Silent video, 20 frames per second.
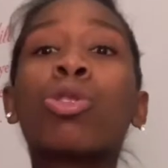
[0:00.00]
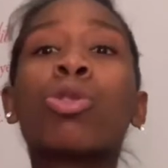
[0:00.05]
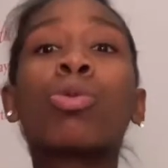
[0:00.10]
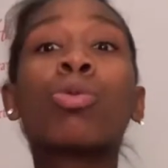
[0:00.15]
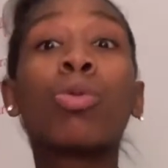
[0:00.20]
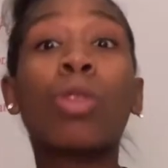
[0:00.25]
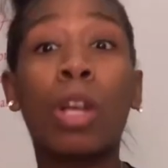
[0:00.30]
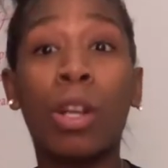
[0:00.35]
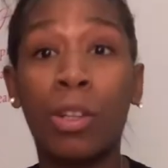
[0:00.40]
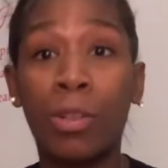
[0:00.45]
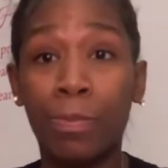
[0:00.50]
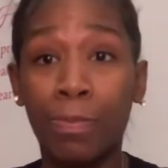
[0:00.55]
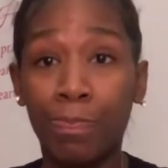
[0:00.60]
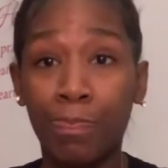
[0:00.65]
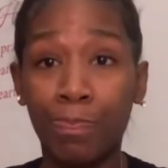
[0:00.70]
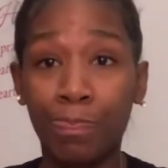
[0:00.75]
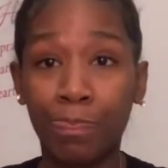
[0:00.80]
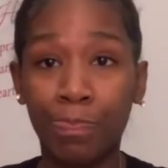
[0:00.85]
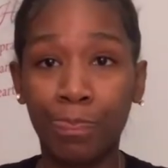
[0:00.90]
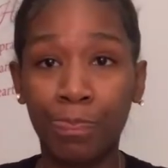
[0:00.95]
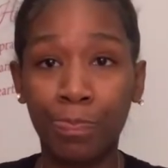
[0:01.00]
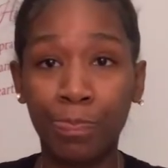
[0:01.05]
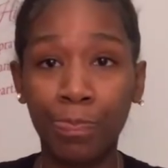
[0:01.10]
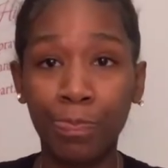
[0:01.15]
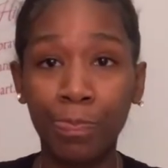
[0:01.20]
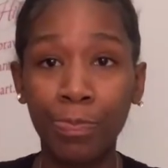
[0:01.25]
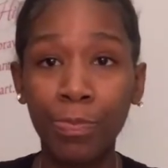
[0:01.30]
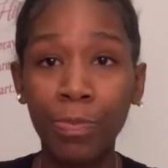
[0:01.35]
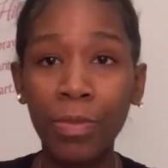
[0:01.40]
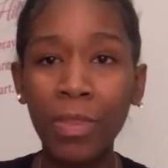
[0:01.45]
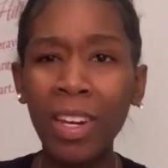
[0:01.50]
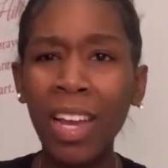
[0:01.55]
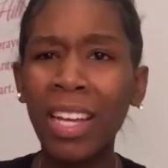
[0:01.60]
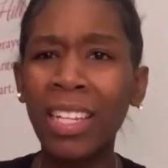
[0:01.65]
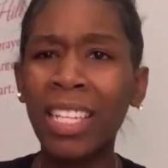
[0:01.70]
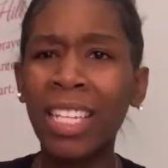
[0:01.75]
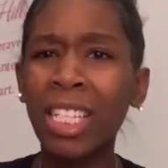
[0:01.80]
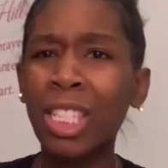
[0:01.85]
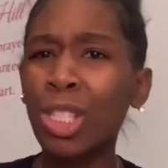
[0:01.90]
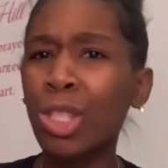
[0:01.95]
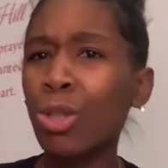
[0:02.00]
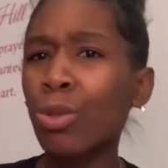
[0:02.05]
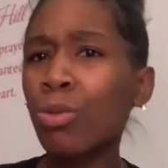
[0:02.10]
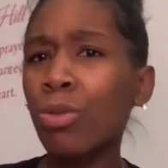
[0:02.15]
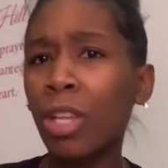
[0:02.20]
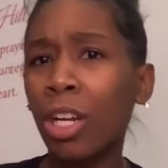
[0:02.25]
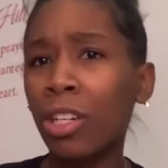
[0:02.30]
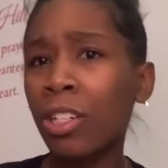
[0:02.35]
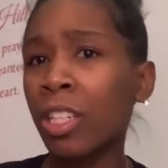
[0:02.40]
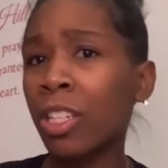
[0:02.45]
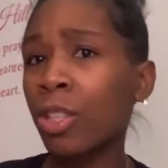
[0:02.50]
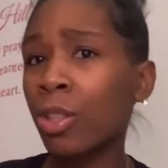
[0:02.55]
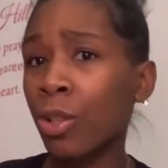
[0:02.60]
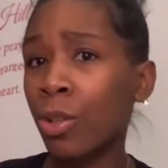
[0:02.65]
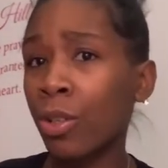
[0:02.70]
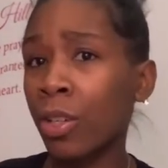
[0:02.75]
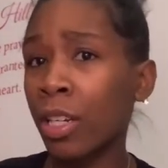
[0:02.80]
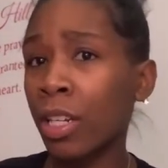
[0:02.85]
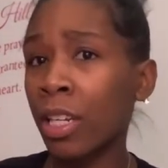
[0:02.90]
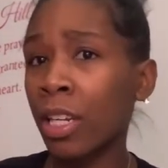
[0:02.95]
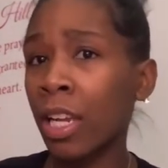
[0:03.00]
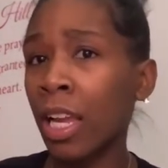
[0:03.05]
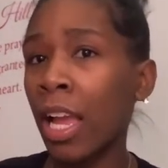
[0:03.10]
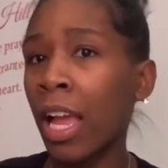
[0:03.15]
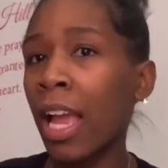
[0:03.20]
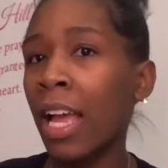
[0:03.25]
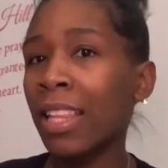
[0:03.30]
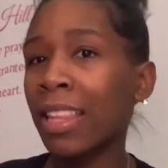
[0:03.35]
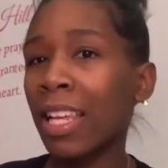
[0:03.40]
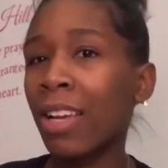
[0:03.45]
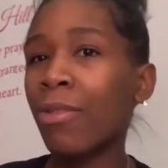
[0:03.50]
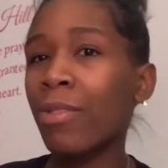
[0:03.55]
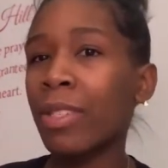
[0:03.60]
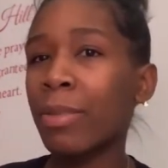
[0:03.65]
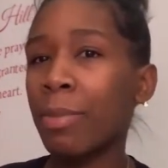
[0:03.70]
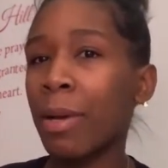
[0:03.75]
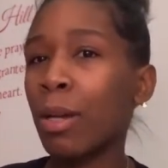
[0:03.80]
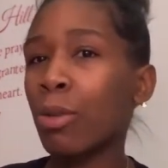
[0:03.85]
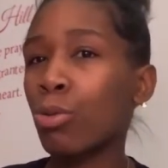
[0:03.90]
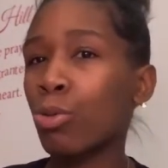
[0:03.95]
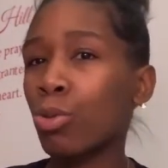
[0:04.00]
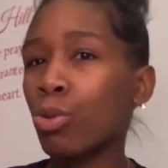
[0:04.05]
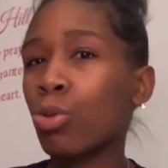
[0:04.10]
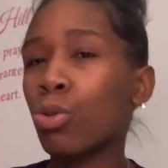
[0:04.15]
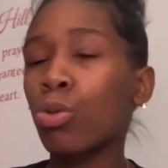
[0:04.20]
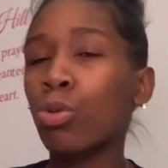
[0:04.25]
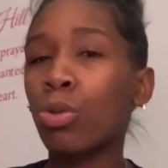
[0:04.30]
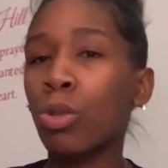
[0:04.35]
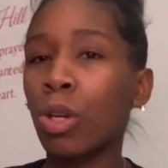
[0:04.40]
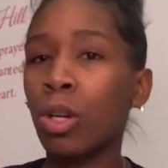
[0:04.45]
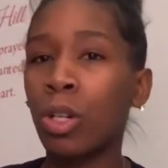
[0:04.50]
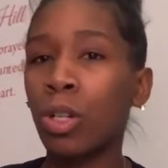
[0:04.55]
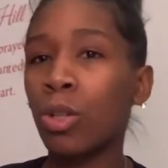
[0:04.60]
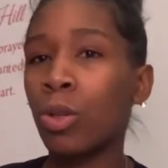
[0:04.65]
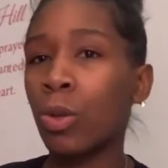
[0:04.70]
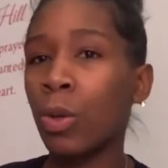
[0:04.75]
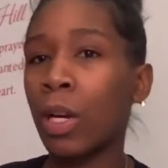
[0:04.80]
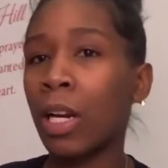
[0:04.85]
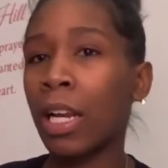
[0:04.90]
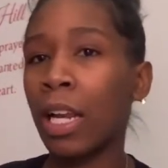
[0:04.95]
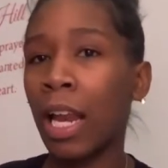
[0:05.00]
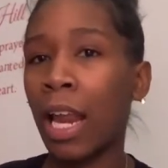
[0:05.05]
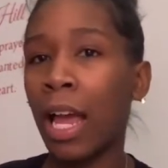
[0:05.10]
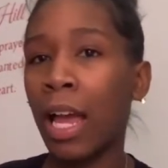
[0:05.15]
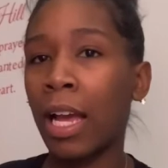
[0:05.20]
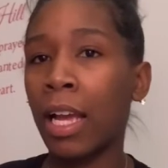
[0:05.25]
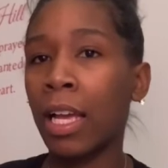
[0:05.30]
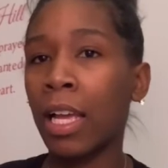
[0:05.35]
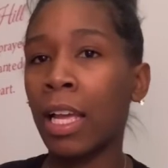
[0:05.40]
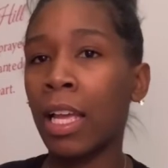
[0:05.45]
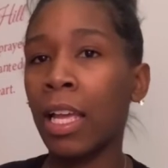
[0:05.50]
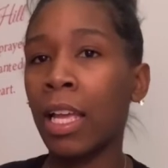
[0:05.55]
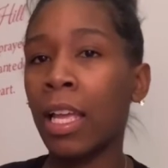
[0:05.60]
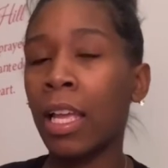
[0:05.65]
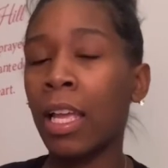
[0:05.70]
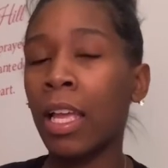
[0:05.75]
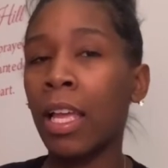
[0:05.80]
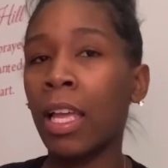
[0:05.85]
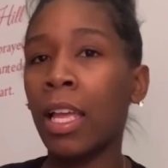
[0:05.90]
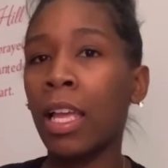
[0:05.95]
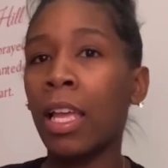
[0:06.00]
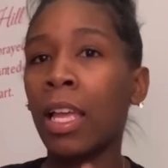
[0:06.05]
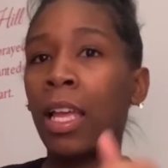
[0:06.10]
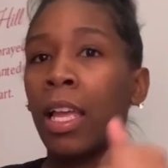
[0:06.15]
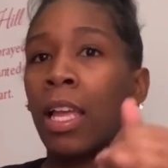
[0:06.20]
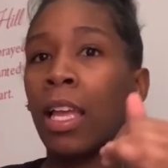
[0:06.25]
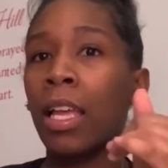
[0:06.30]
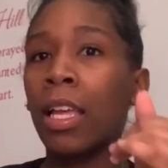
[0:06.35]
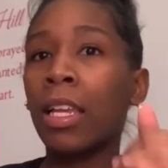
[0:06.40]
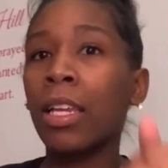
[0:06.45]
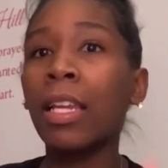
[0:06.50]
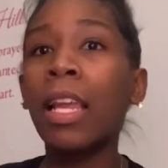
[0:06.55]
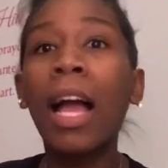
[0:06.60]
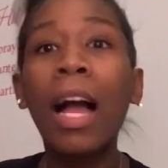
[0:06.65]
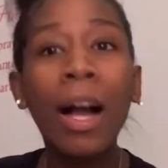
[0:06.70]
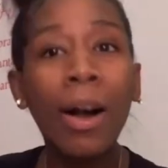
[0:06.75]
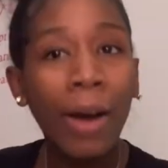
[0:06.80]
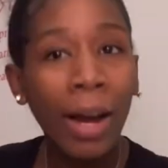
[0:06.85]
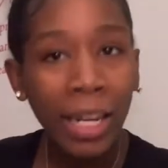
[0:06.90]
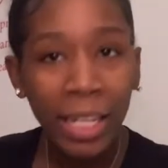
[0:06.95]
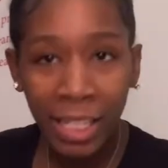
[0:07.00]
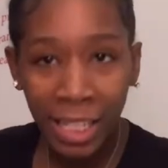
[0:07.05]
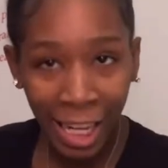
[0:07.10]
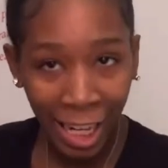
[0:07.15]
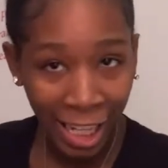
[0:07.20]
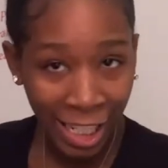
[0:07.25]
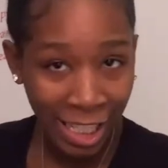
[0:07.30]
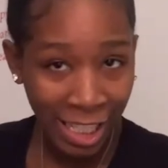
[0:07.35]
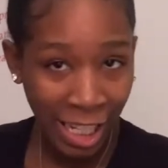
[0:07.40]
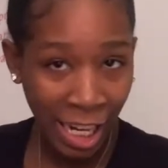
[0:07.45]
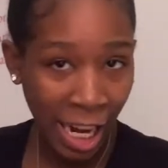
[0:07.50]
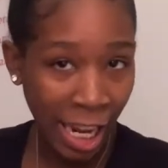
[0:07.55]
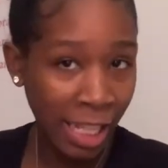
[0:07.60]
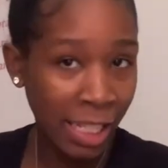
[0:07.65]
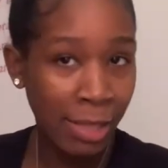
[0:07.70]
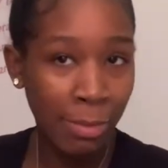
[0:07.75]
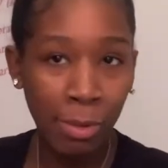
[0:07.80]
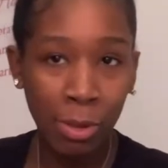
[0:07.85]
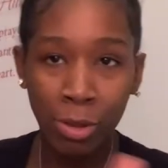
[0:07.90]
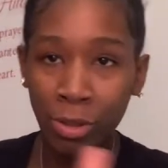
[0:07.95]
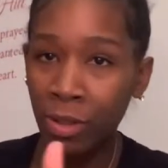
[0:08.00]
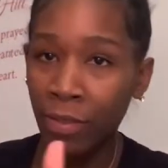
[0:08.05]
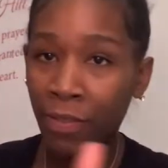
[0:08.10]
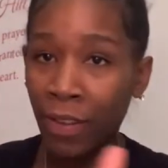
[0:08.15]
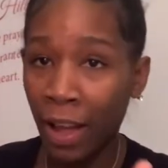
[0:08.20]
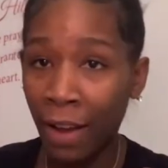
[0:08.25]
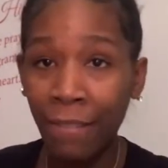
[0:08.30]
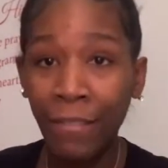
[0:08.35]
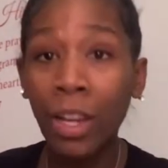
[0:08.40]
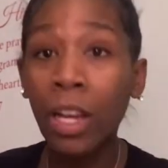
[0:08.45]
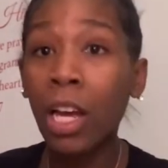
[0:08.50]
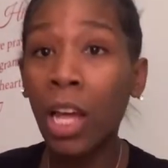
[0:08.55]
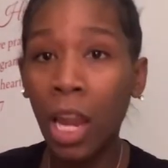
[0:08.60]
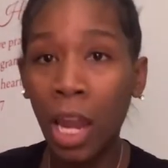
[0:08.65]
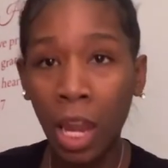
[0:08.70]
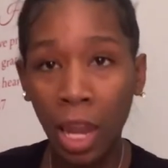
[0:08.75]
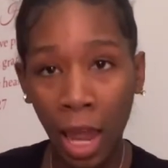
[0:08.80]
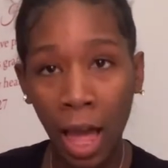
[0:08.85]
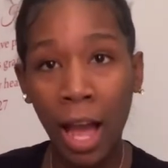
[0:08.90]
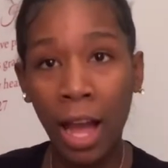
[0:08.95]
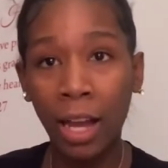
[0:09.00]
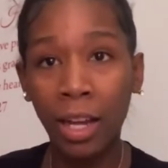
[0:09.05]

2.30. I think 2.33, I think it was about 2.30, 3 o'clock. Y'all, I did not get to the hospital until 5 o'clock.